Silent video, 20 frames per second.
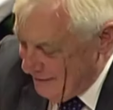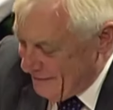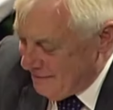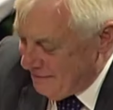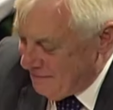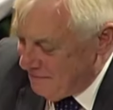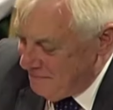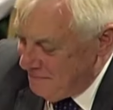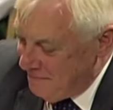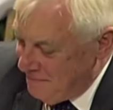
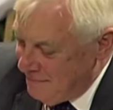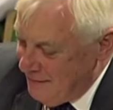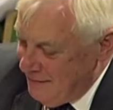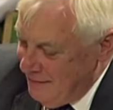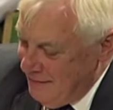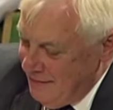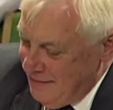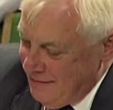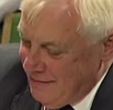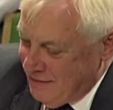um,
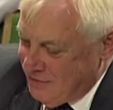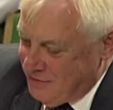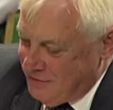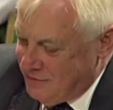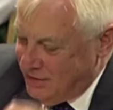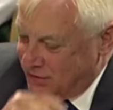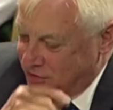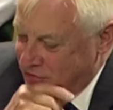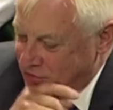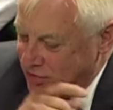
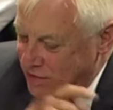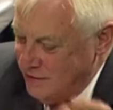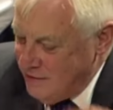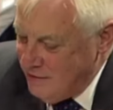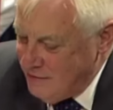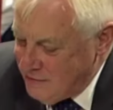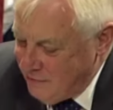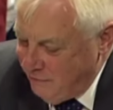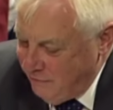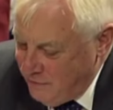a, a,
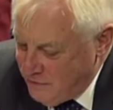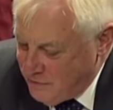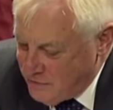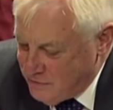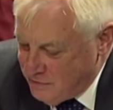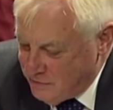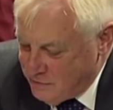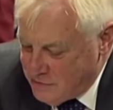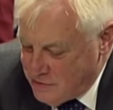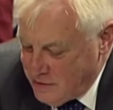Chinese
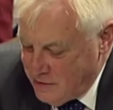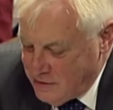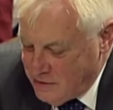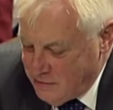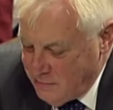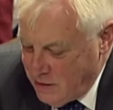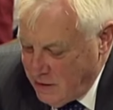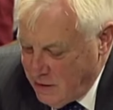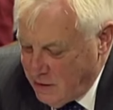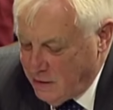official say to
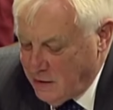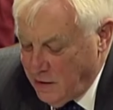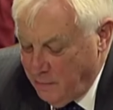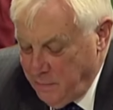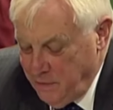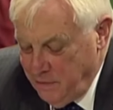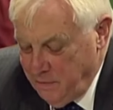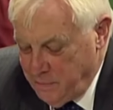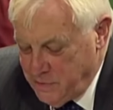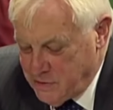me and a
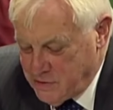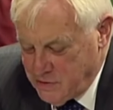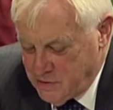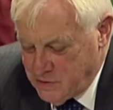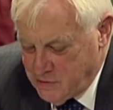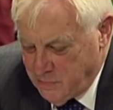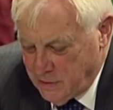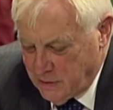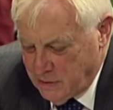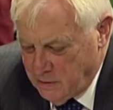couple of
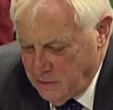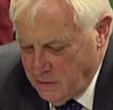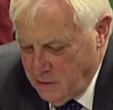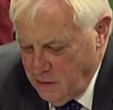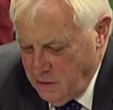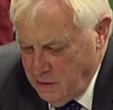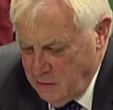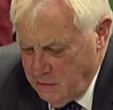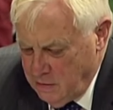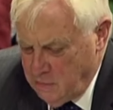businessmen,
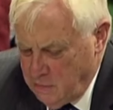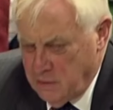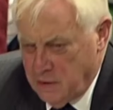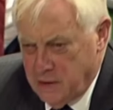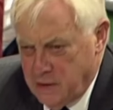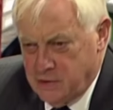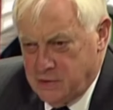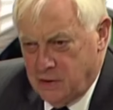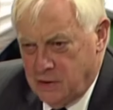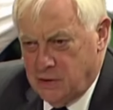you know,
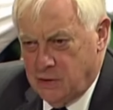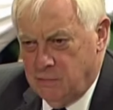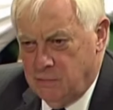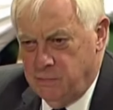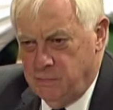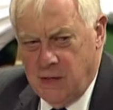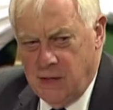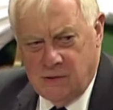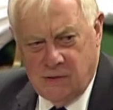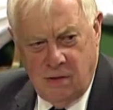they're such a
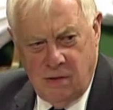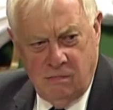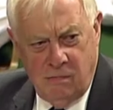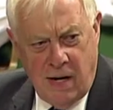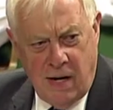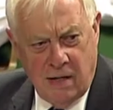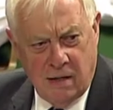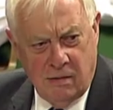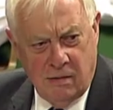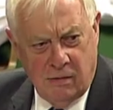they're so
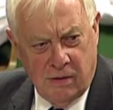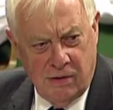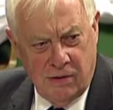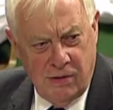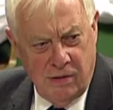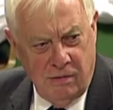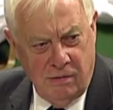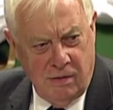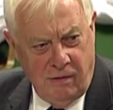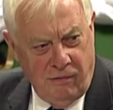radical, they're
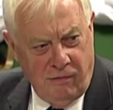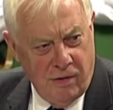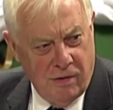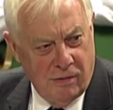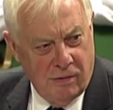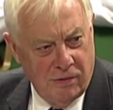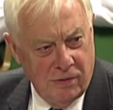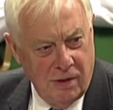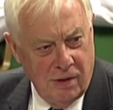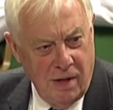so
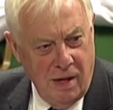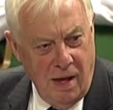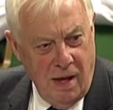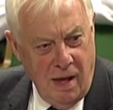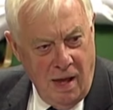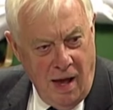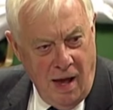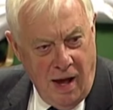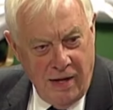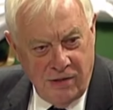difficult.
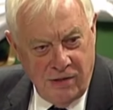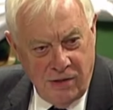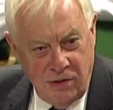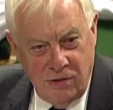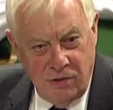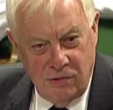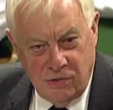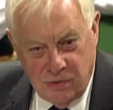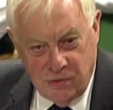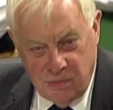I said
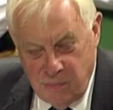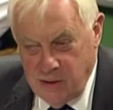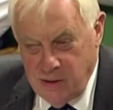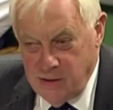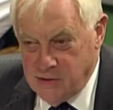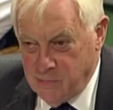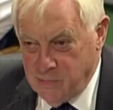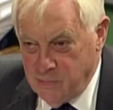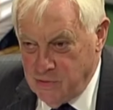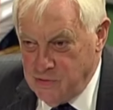you should meet
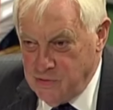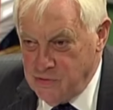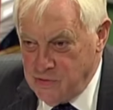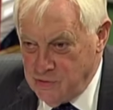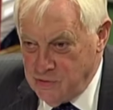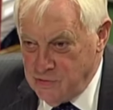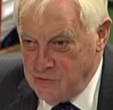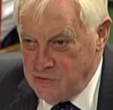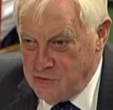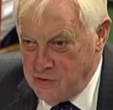some of the
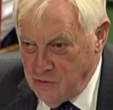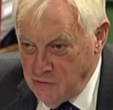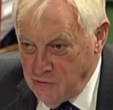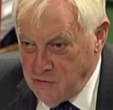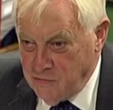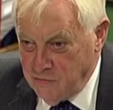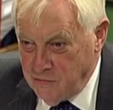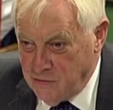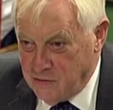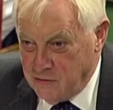students at
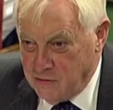Oxford.